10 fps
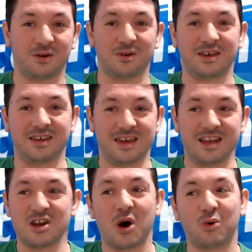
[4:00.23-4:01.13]
he
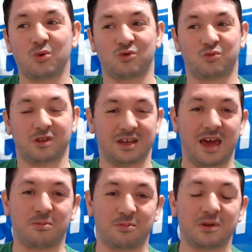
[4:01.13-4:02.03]
knows what they're
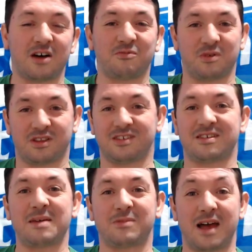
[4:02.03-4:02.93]
capable of, but at the
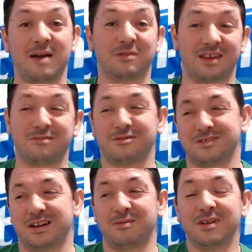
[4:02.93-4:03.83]
same time, it's like, well, you
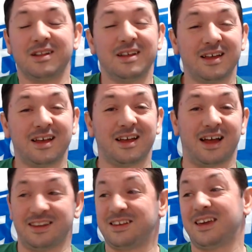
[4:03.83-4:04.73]
know.
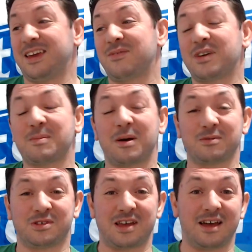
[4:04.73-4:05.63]
And he even come out
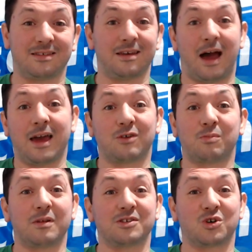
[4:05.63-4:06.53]
and said, I could
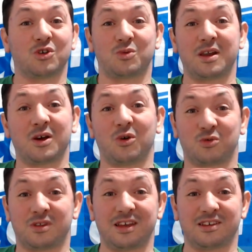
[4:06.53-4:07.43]
probably score 20 goals
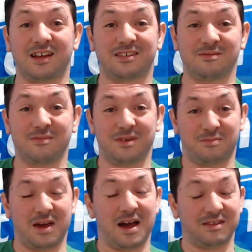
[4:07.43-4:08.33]
with these lads
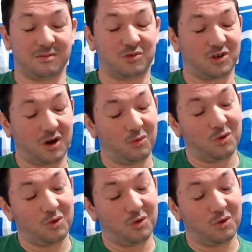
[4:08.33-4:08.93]
behind them. So